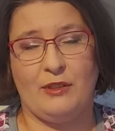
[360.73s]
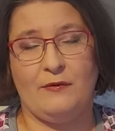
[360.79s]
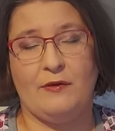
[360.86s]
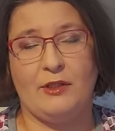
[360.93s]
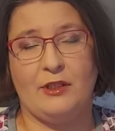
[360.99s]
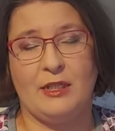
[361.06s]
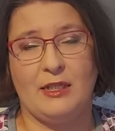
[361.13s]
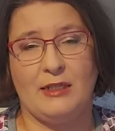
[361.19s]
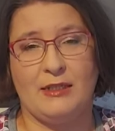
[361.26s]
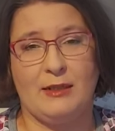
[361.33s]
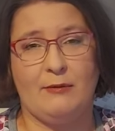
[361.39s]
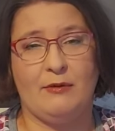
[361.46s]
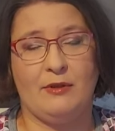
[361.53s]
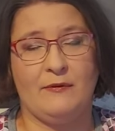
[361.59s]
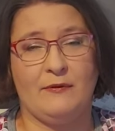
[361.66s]
and if she does, I
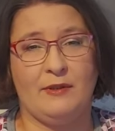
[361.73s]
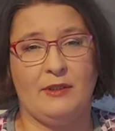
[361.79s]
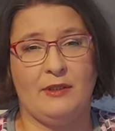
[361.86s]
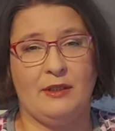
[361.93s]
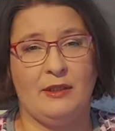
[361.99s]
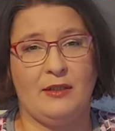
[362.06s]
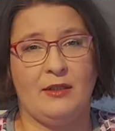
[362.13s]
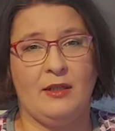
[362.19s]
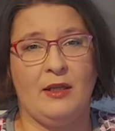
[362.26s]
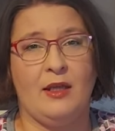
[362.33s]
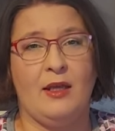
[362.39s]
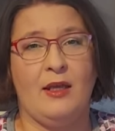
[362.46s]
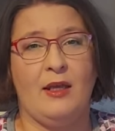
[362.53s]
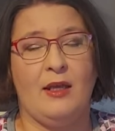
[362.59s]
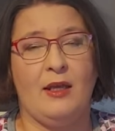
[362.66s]
will leave a link
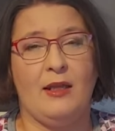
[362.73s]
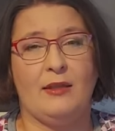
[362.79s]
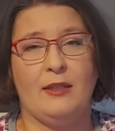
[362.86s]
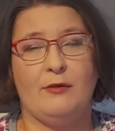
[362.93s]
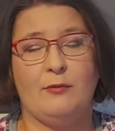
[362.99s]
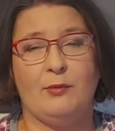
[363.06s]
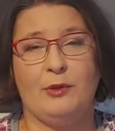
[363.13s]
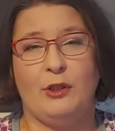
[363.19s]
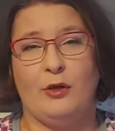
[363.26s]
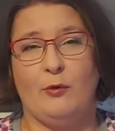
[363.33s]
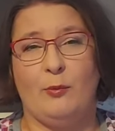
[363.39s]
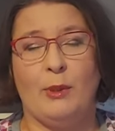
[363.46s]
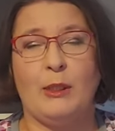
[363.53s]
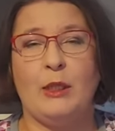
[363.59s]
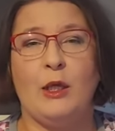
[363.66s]
down below.
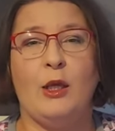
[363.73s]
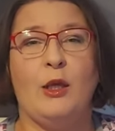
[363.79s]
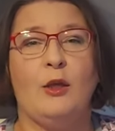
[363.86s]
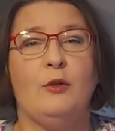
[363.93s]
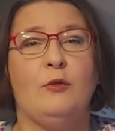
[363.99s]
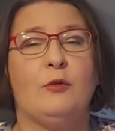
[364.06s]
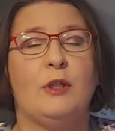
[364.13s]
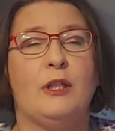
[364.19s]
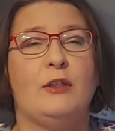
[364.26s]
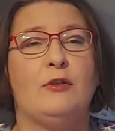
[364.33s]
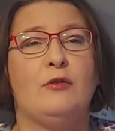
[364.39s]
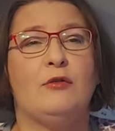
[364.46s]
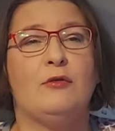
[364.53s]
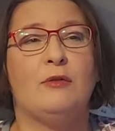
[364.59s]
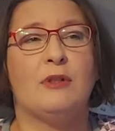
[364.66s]
But you can
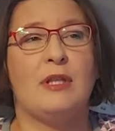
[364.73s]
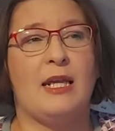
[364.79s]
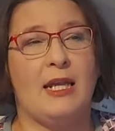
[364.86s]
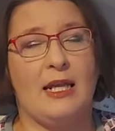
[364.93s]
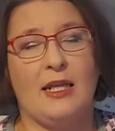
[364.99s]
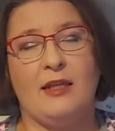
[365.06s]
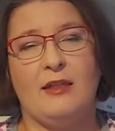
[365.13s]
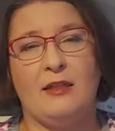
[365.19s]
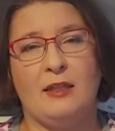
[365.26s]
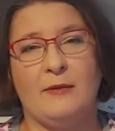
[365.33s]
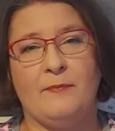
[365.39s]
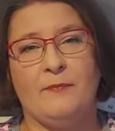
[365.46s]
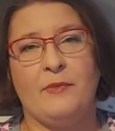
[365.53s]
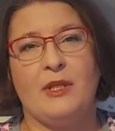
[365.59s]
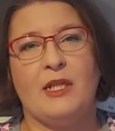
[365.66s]
use
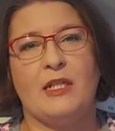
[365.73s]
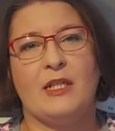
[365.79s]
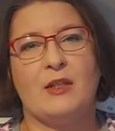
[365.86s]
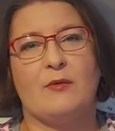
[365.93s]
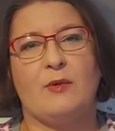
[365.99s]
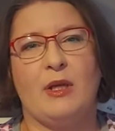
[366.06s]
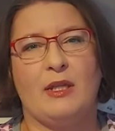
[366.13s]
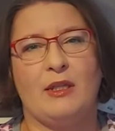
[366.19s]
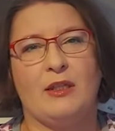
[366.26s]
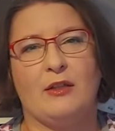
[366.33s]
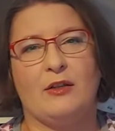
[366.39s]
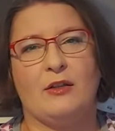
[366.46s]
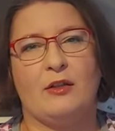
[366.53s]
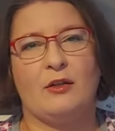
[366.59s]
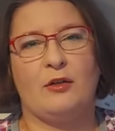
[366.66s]
any
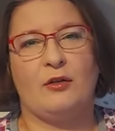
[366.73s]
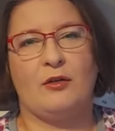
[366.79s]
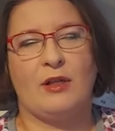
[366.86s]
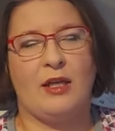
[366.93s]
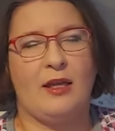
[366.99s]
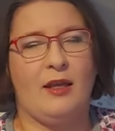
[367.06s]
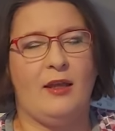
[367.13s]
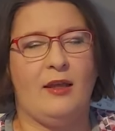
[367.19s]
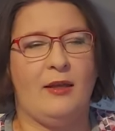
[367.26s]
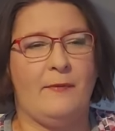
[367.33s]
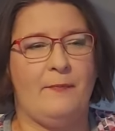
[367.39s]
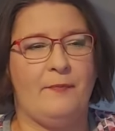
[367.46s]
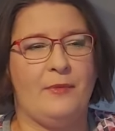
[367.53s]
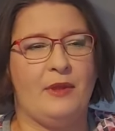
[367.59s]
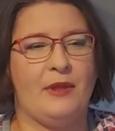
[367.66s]
sweater
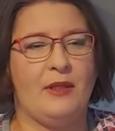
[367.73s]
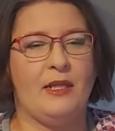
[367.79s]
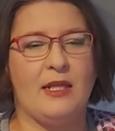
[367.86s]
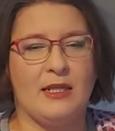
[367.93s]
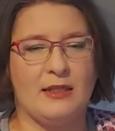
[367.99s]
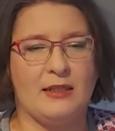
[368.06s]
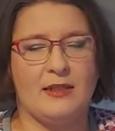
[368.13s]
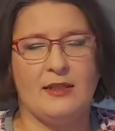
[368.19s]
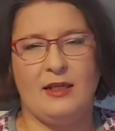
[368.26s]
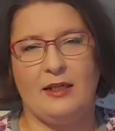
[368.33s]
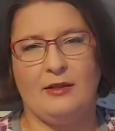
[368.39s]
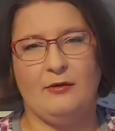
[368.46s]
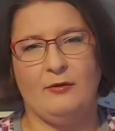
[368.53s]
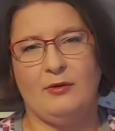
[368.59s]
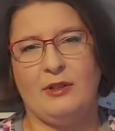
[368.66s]
knits
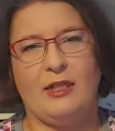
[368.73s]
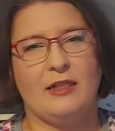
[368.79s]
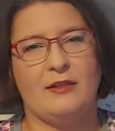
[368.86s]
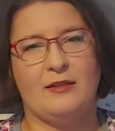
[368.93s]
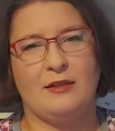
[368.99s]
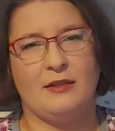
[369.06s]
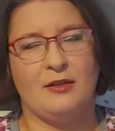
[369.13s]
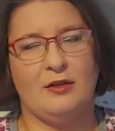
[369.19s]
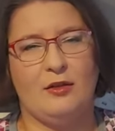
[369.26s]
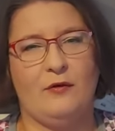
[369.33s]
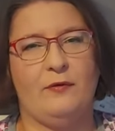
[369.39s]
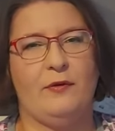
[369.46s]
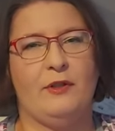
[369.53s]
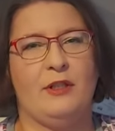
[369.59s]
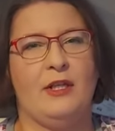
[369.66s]
and you will get this
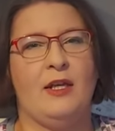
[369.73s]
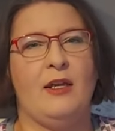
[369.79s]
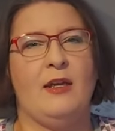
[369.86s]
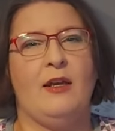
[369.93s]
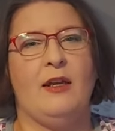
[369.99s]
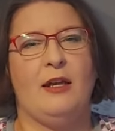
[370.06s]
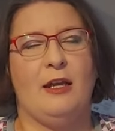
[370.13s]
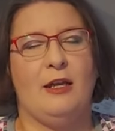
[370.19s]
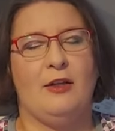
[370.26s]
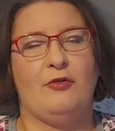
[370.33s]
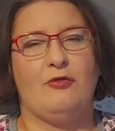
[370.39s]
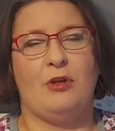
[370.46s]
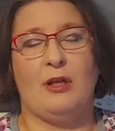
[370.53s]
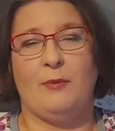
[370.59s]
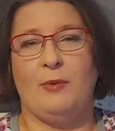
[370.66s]
lovely
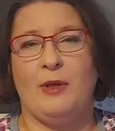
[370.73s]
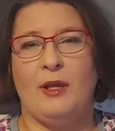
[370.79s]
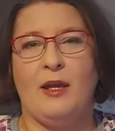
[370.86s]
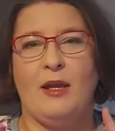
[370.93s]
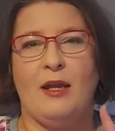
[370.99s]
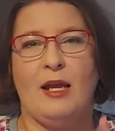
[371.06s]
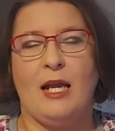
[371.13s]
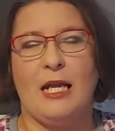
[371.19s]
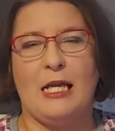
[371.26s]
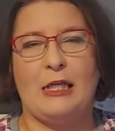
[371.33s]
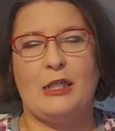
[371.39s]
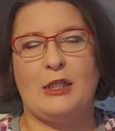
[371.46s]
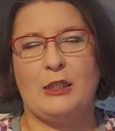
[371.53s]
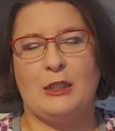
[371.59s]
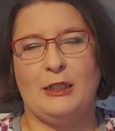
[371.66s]
drape.
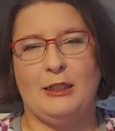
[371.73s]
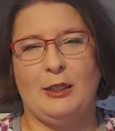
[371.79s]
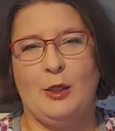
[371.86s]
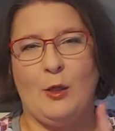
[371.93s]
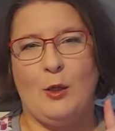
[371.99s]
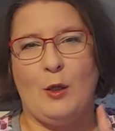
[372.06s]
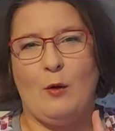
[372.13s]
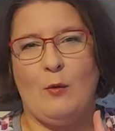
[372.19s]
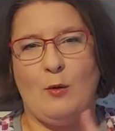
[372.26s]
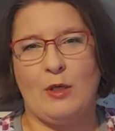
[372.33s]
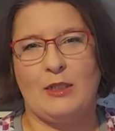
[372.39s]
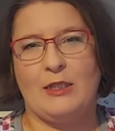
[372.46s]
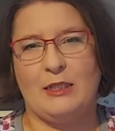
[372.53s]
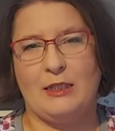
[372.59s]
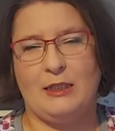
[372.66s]
Actually,
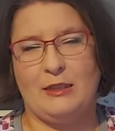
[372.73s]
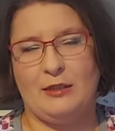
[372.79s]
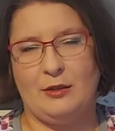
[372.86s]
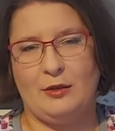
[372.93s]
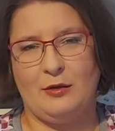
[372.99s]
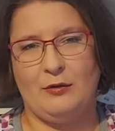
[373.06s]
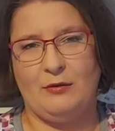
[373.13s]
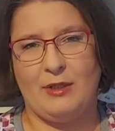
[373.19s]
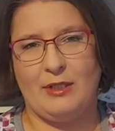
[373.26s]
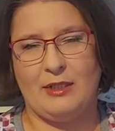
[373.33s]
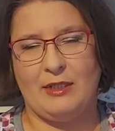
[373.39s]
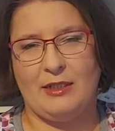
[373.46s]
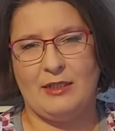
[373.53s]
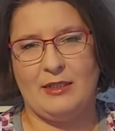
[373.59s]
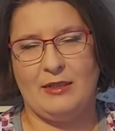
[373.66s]
what's in the
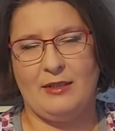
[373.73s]
newest